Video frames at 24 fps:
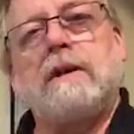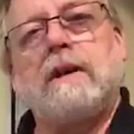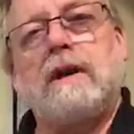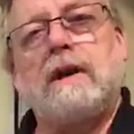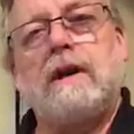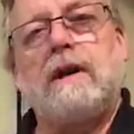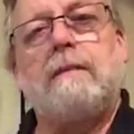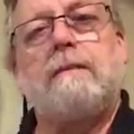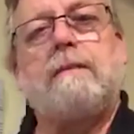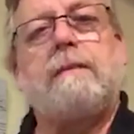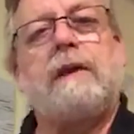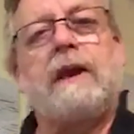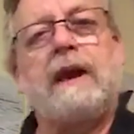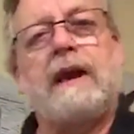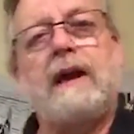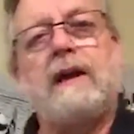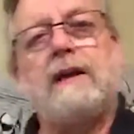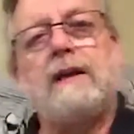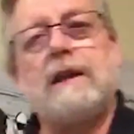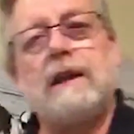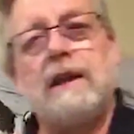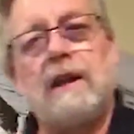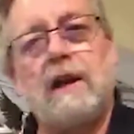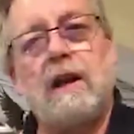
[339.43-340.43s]
plant in
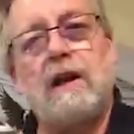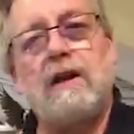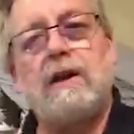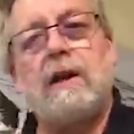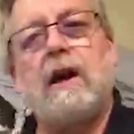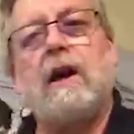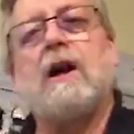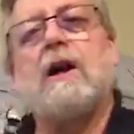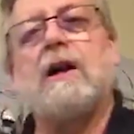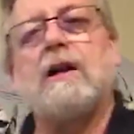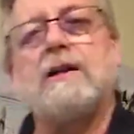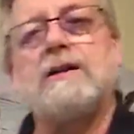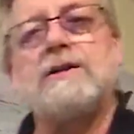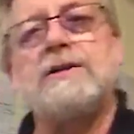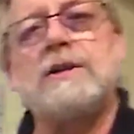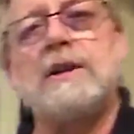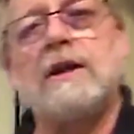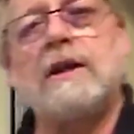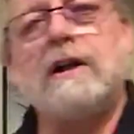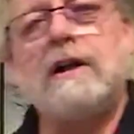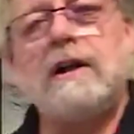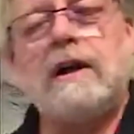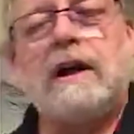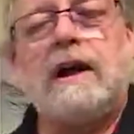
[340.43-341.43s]
our yards,
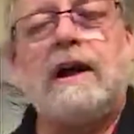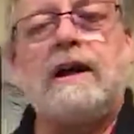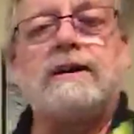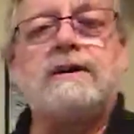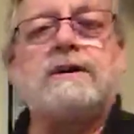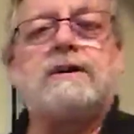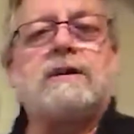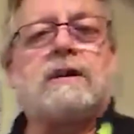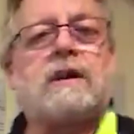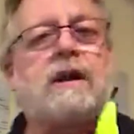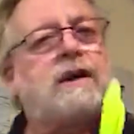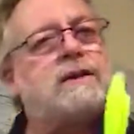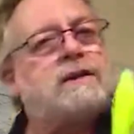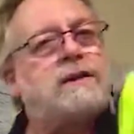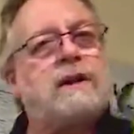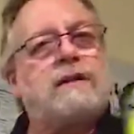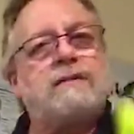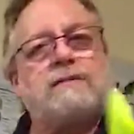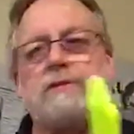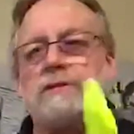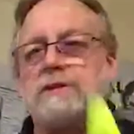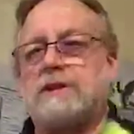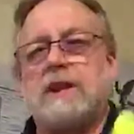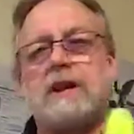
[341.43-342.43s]
as I do
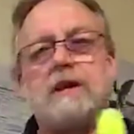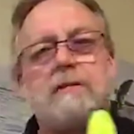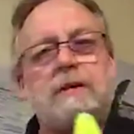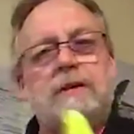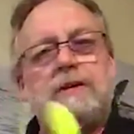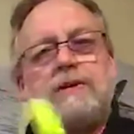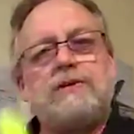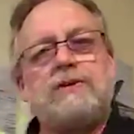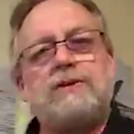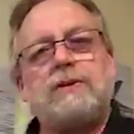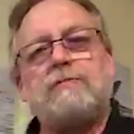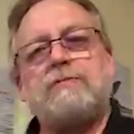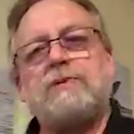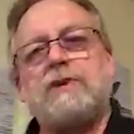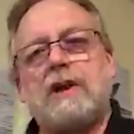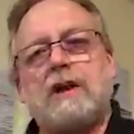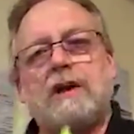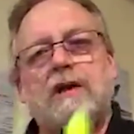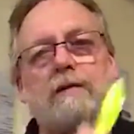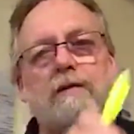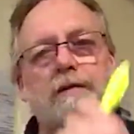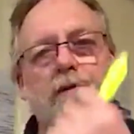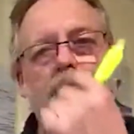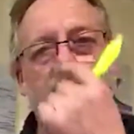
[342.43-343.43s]
say on my YouTube channel
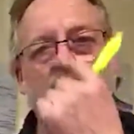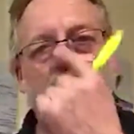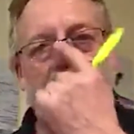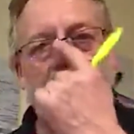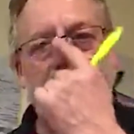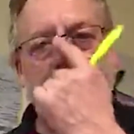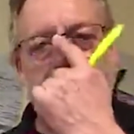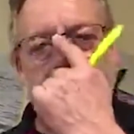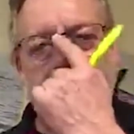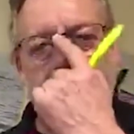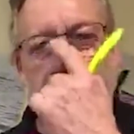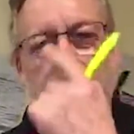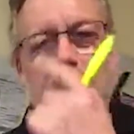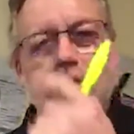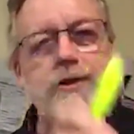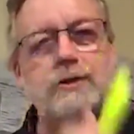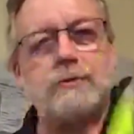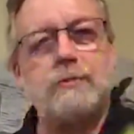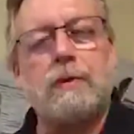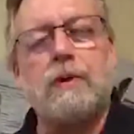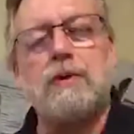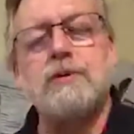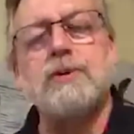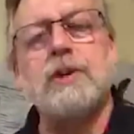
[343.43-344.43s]
with the Habitat Creation
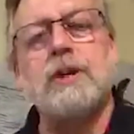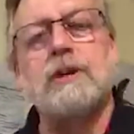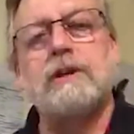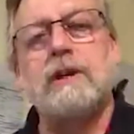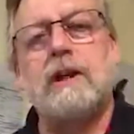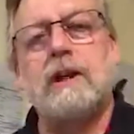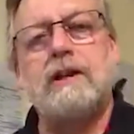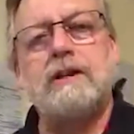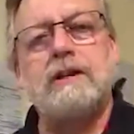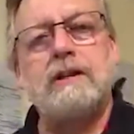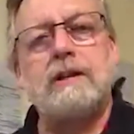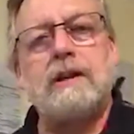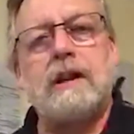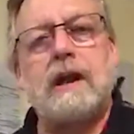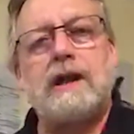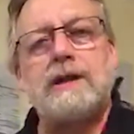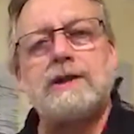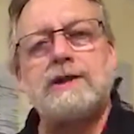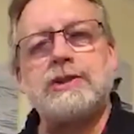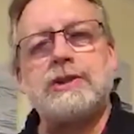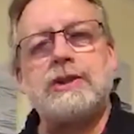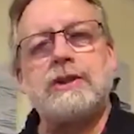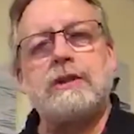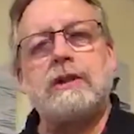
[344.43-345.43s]
Project that I did last
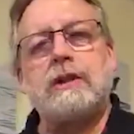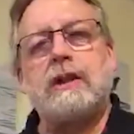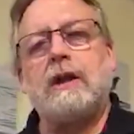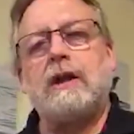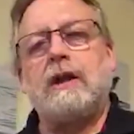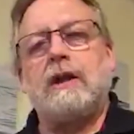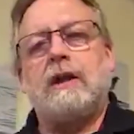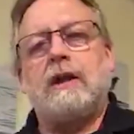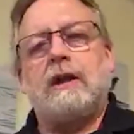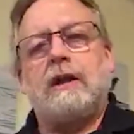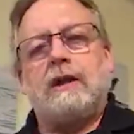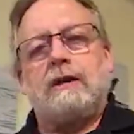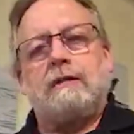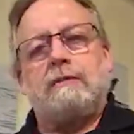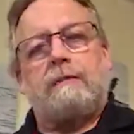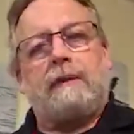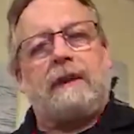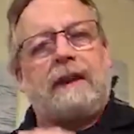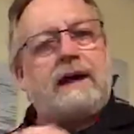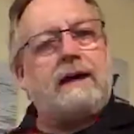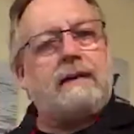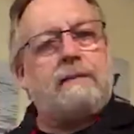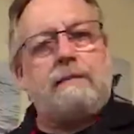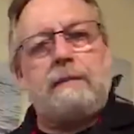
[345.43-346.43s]
year. Plant
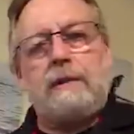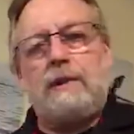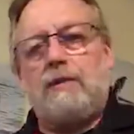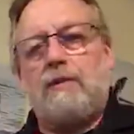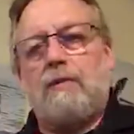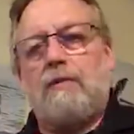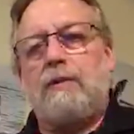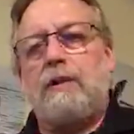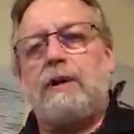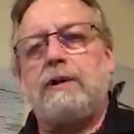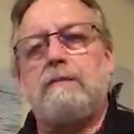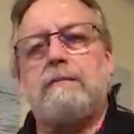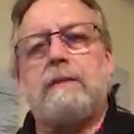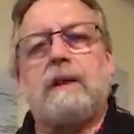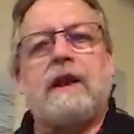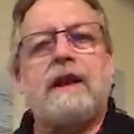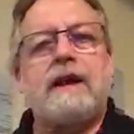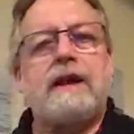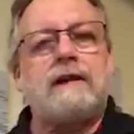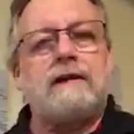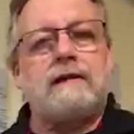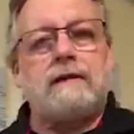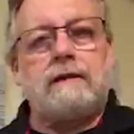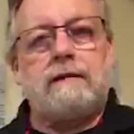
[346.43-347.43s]
milkweed, plant
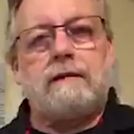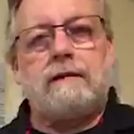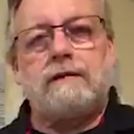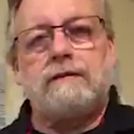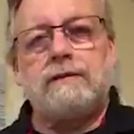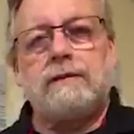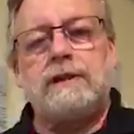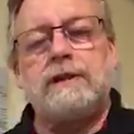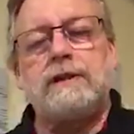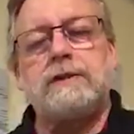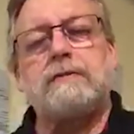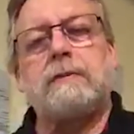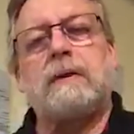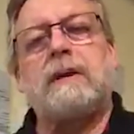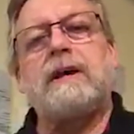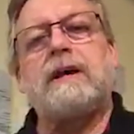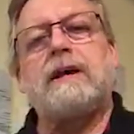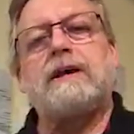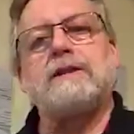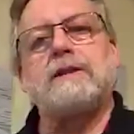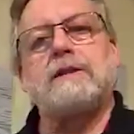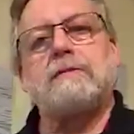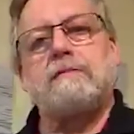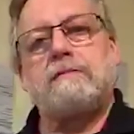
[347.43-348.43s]
these plants,
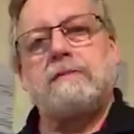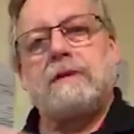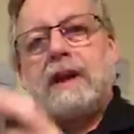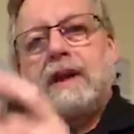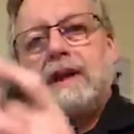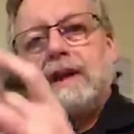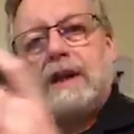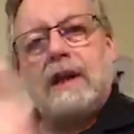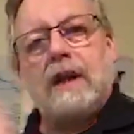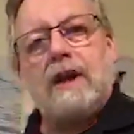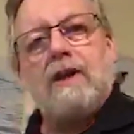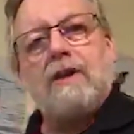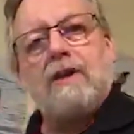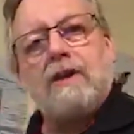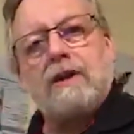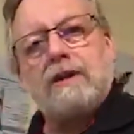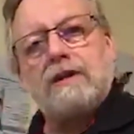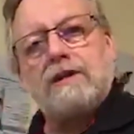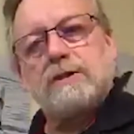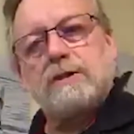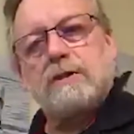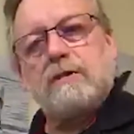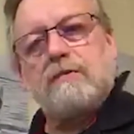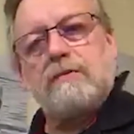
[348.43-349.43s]
take areas
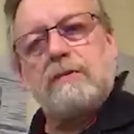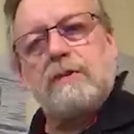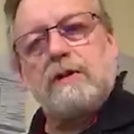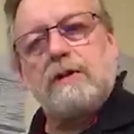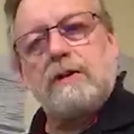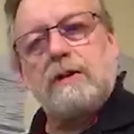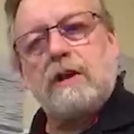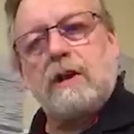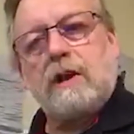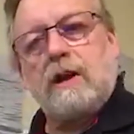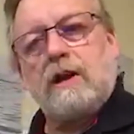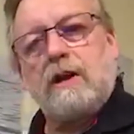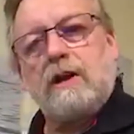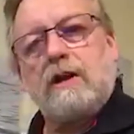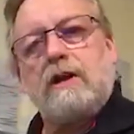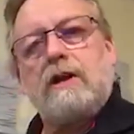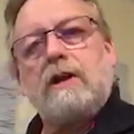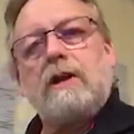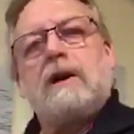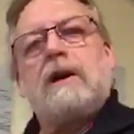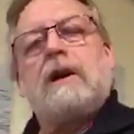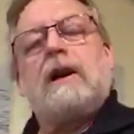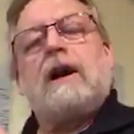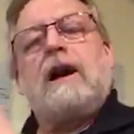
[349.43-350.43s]
of your yard
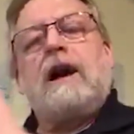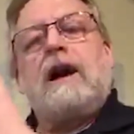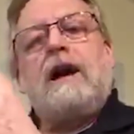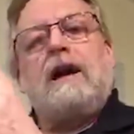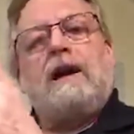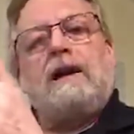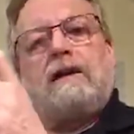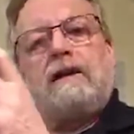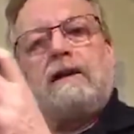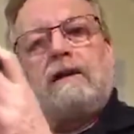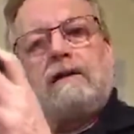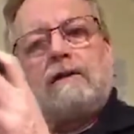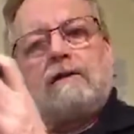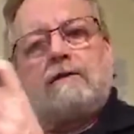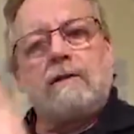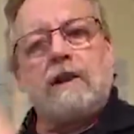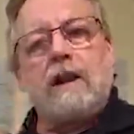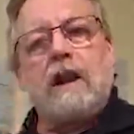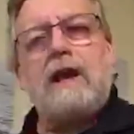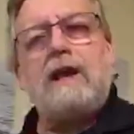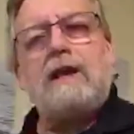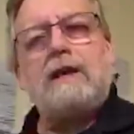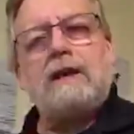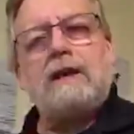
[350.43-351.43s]
and create